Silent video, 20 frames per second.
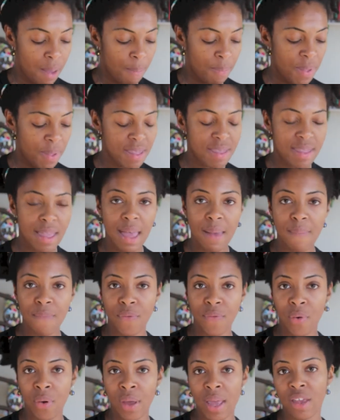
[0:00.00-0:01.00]
This time
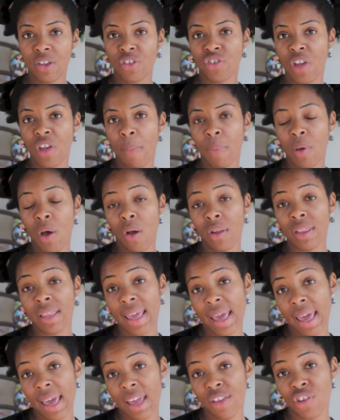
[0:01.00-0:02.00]
for a shop called
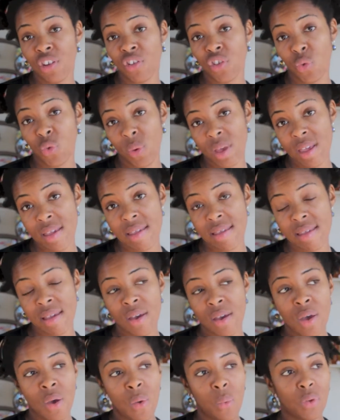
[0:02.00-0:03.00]
Gauge and Twist,
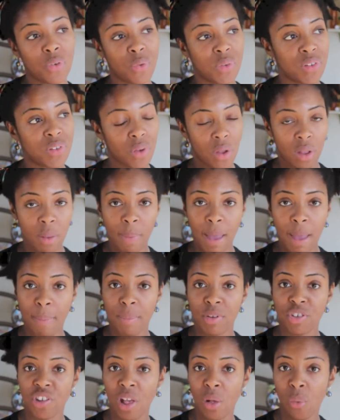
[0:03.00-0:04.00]
which was started by
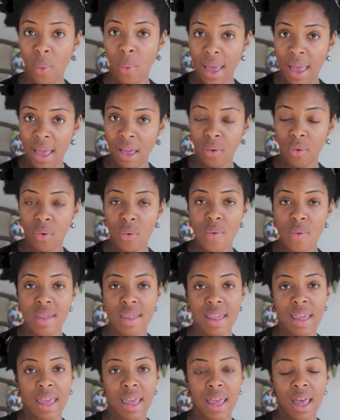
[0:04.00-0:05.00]
Michelle Wang, who is
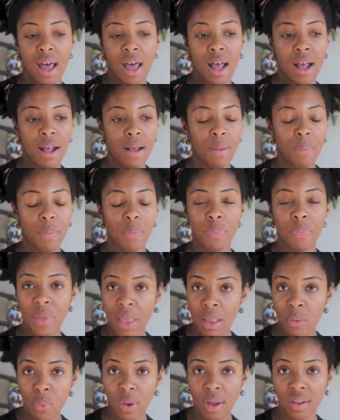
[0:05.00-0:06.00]
a
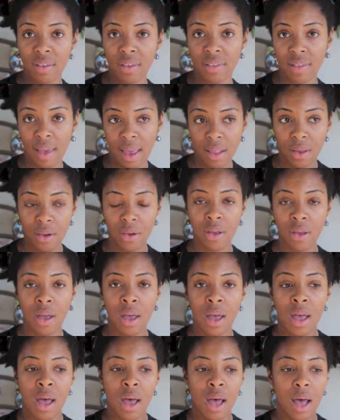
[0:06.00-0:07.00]
knitwear designer,
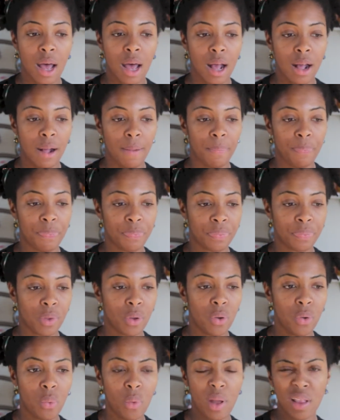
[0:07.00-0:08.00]

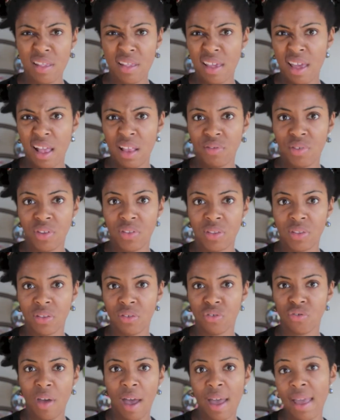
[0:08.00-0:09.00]
who wanted to kind of just
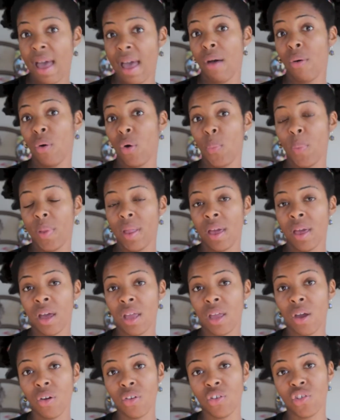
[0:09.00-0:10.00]
try out opening a
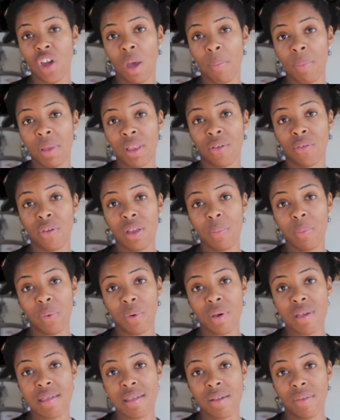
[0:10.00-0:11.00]
yarn shop in
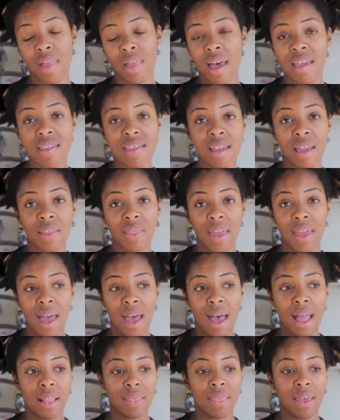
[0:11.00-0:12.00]
Greenpoint. So last night they
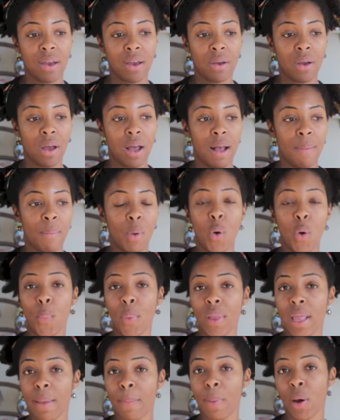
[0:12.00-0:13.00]
had their
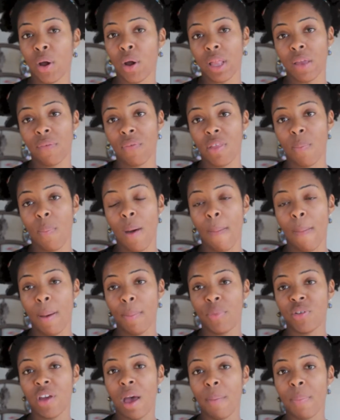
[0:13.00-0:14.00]
opening party for the
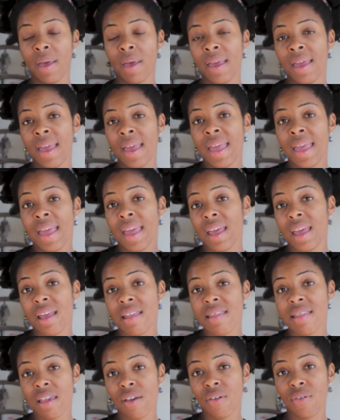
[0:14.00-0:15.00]
pop-up shop,
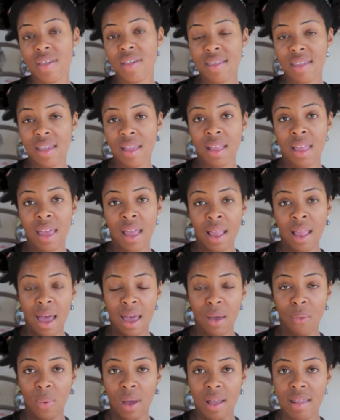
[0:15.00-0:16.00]
and Kristen and
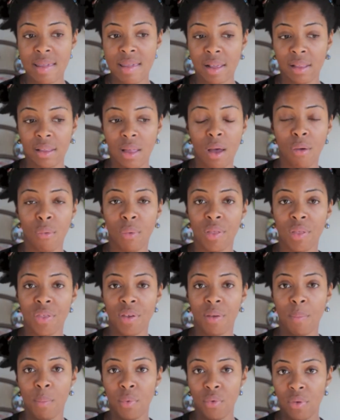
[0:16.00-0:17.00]
I went along
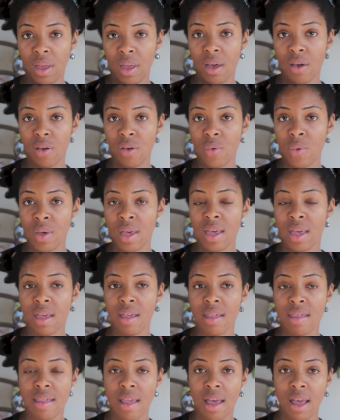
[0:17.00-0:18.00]
with Maria, who
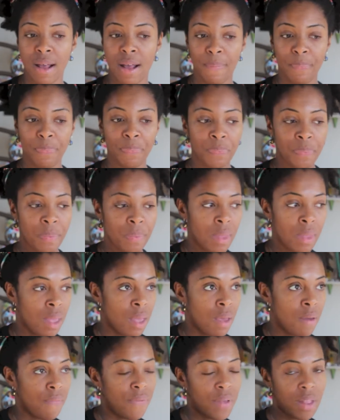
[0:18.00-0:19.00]
is
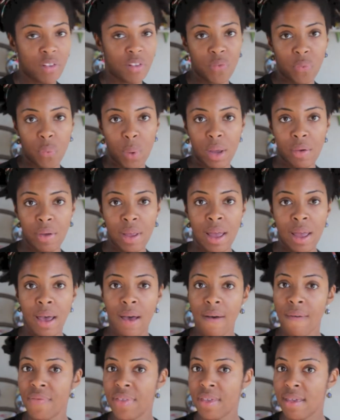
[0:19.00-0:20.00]
Venus Fueri
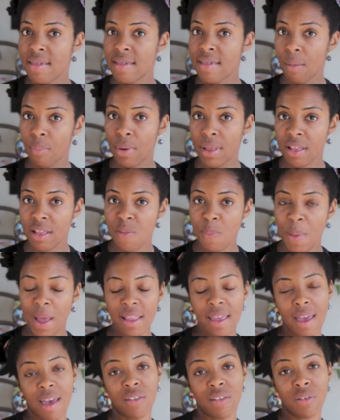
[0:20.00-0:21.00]
of the Subway Knits
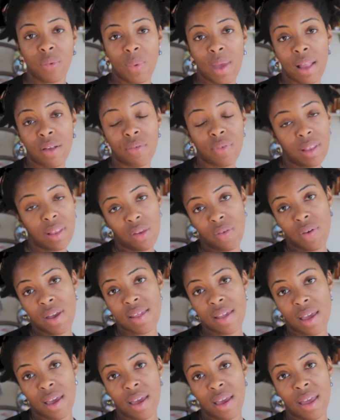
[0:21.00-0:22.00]
podcast. So we had a really great
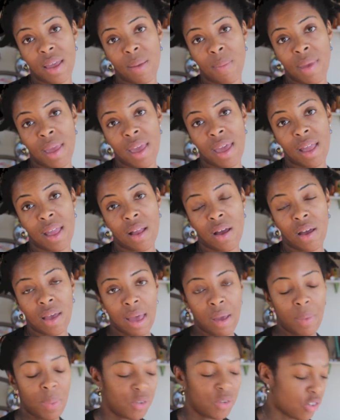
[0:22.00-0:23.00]
time and hung
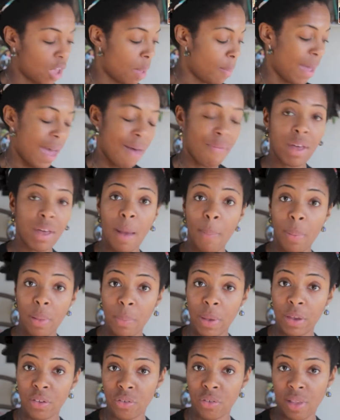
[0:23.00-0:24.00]
out in the shop. I have a couple of
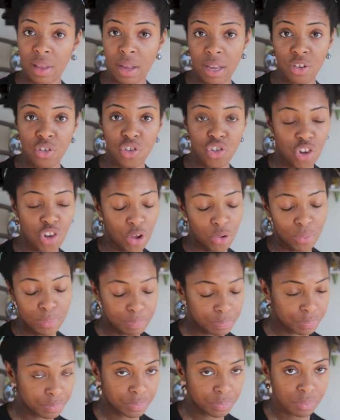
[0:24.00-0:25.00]
pictures that I can show.
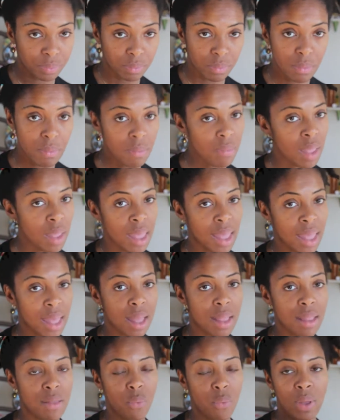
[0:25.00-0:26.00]

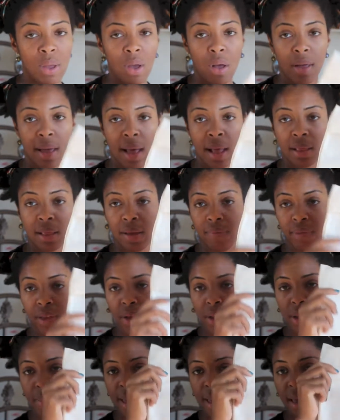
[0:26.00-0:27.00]
And we all got lovely
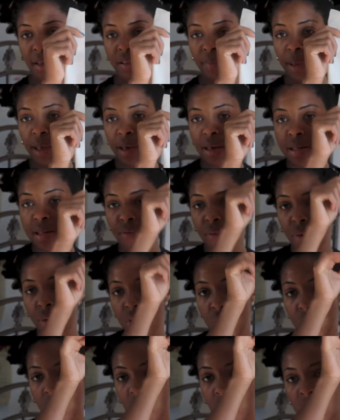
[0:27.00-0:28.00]
goodie bags because, of
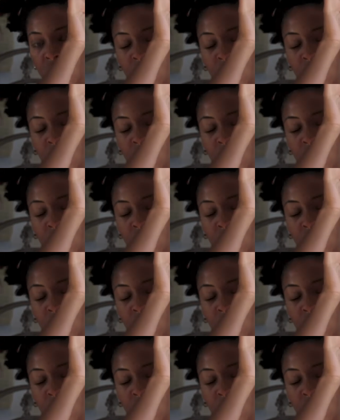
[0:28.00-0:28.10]
course,